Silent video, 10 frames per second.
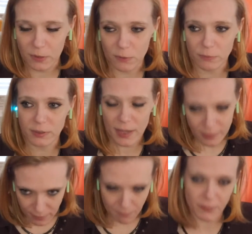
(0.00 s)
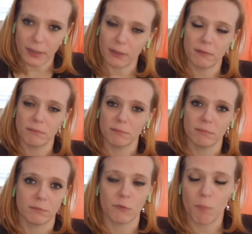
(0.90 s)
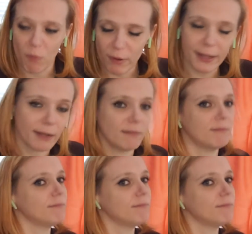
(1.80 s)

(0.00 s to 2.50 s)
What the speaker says: Say something, report it.